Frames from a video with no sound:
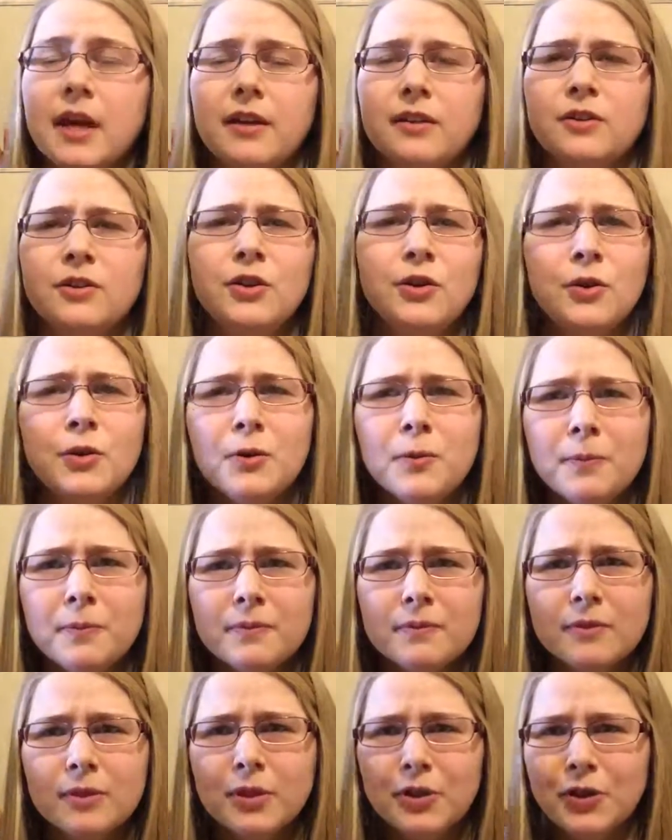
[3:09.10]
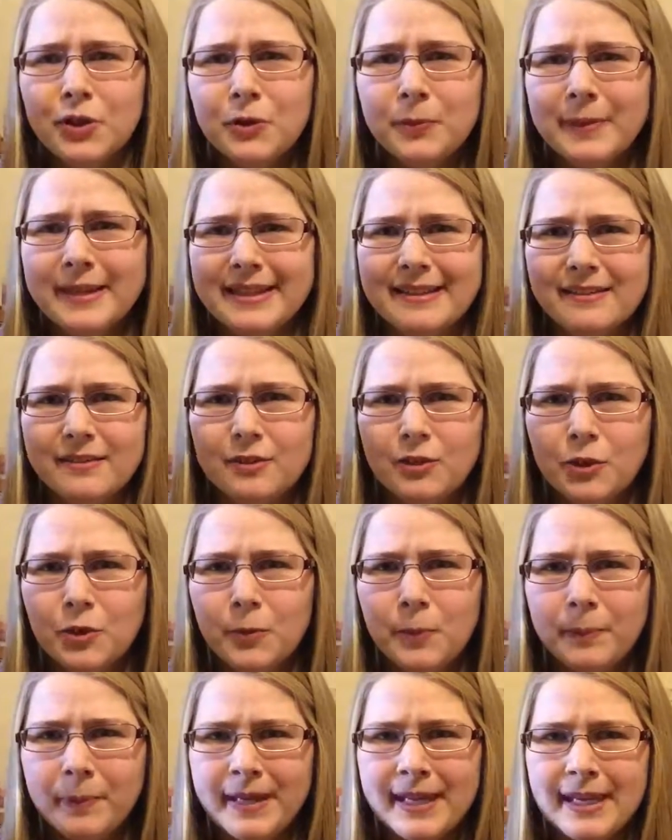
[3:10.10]
new humans, new
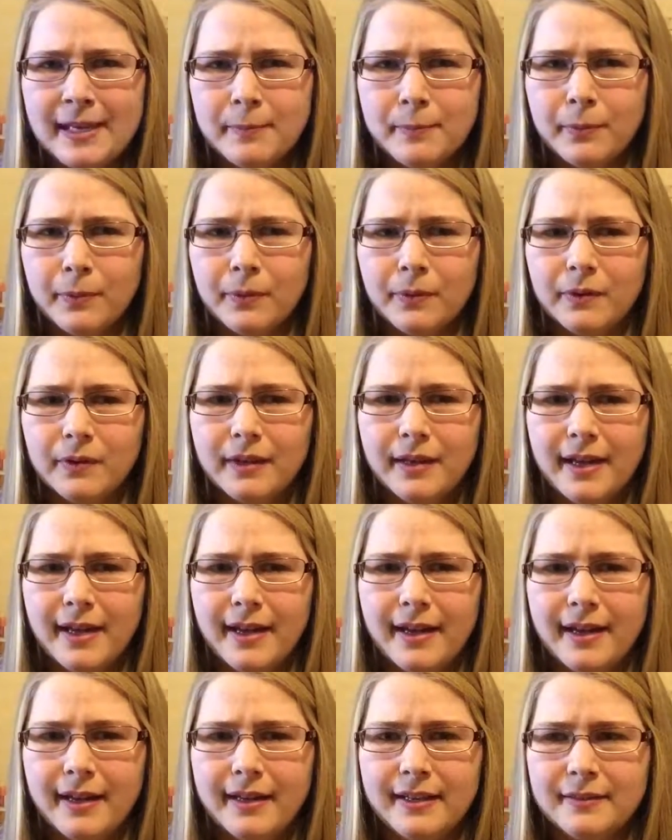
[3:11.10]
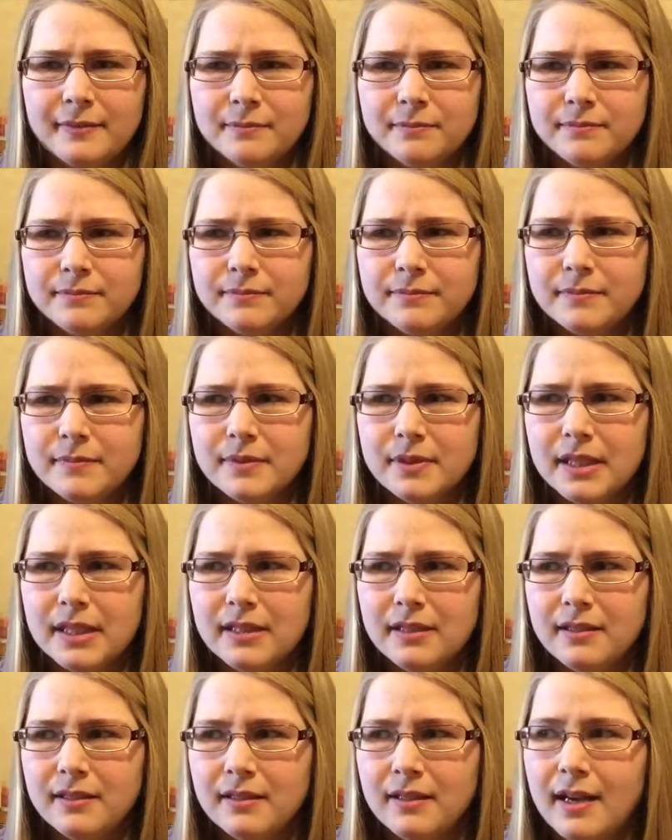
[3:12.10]
people.
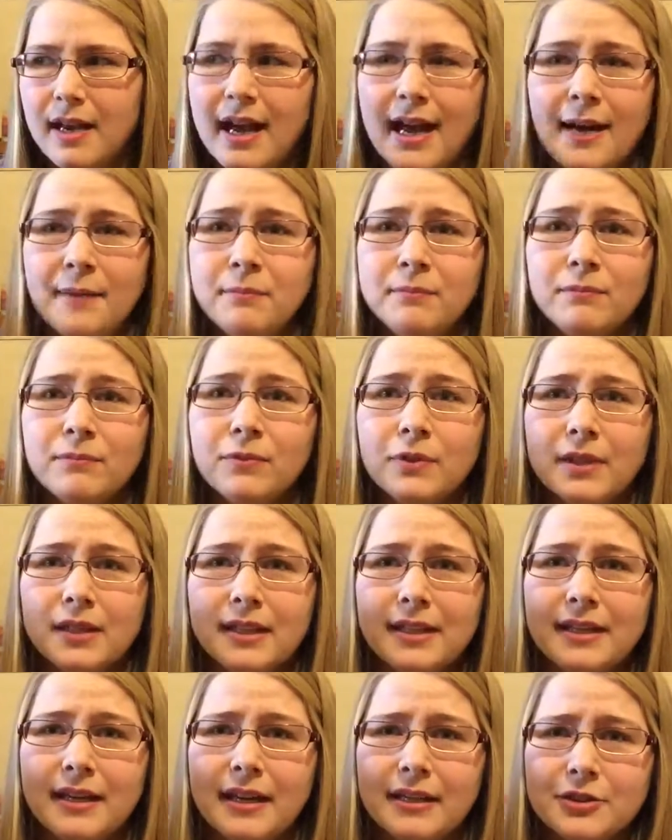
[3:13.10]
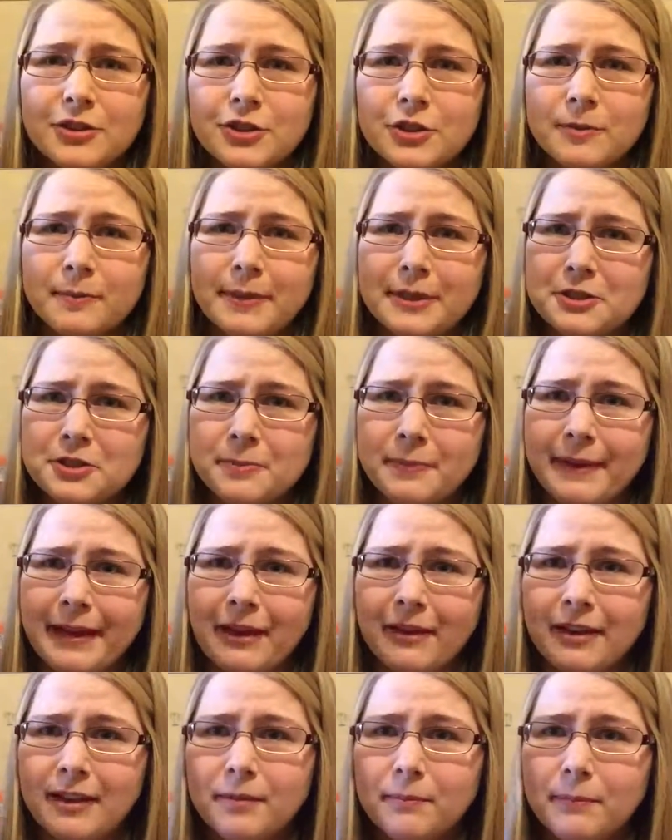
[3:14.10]
I'm really not sure much
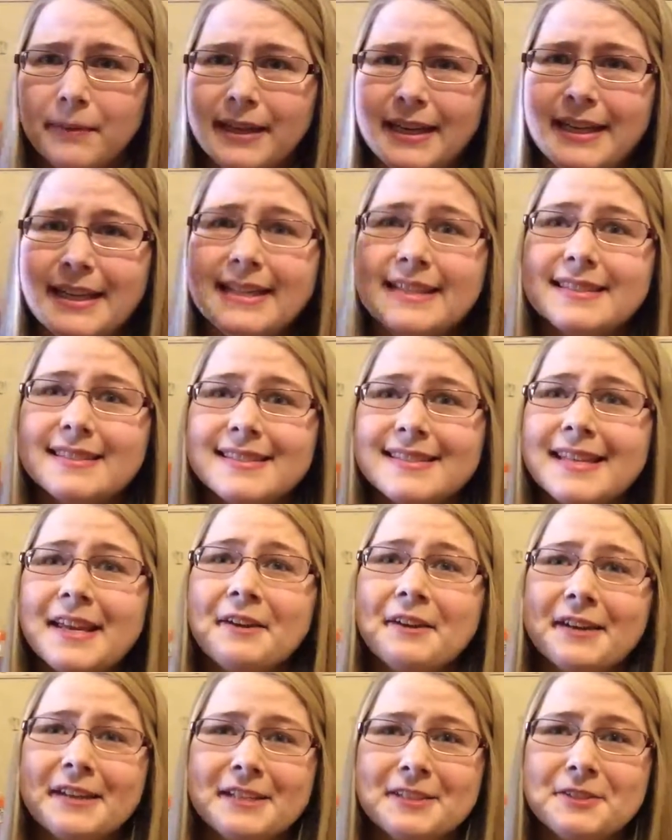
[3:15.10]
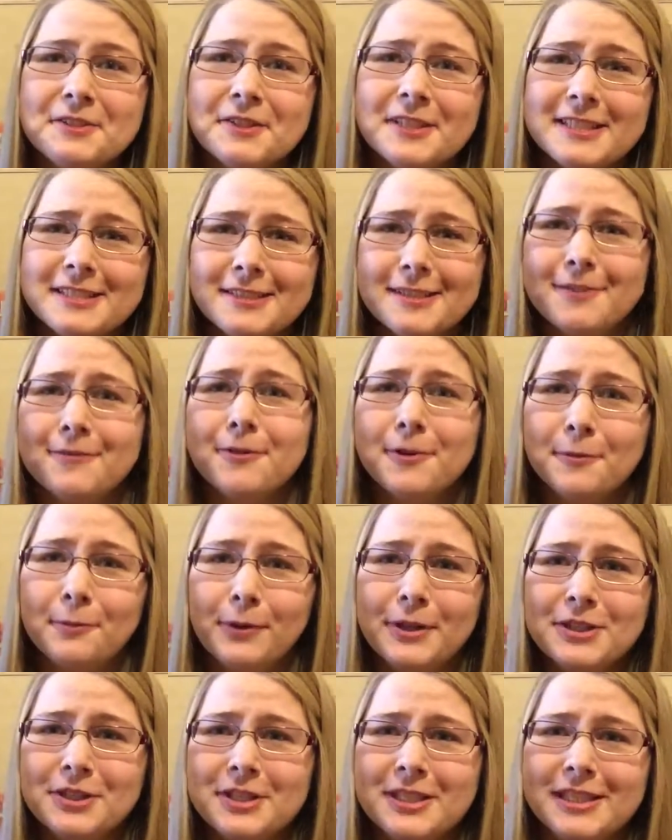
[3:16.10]
about it, but it sounded interesting from
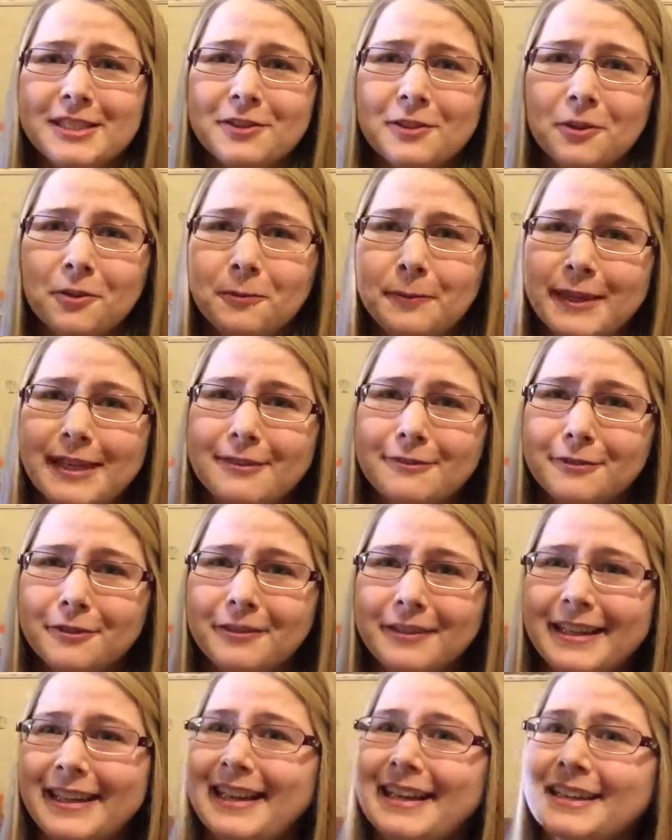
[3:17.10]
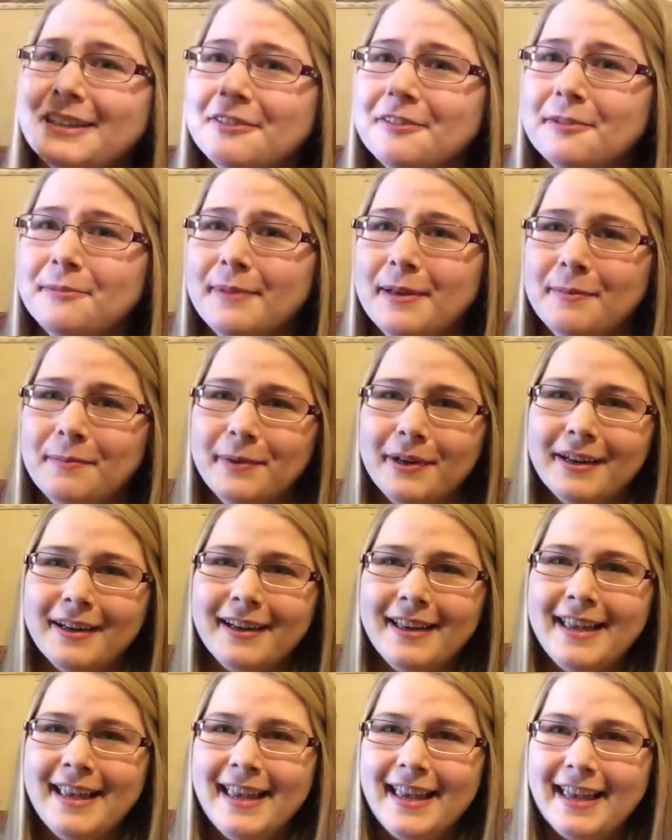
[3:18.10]
what she told me, if only I can remember.
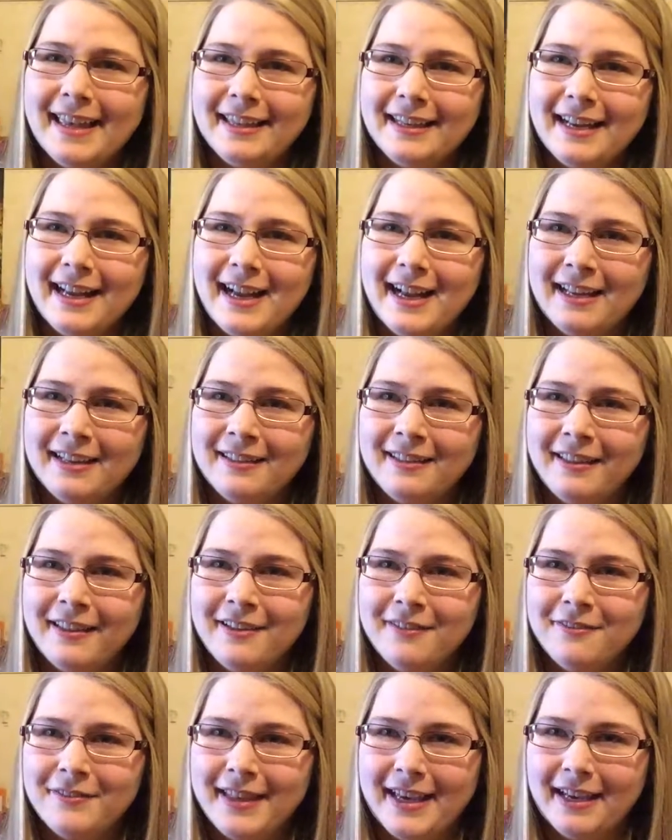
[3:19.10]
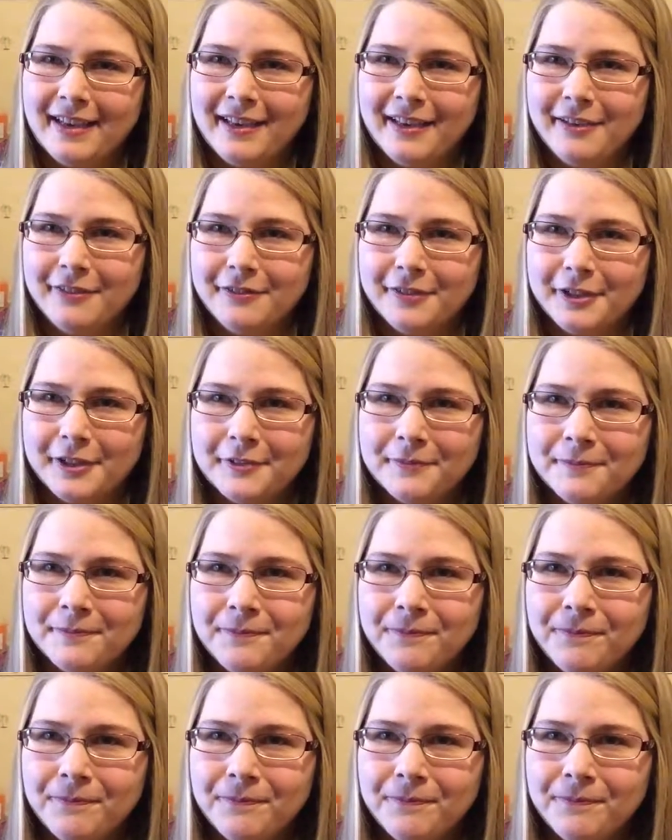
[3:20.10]
And I love that cover.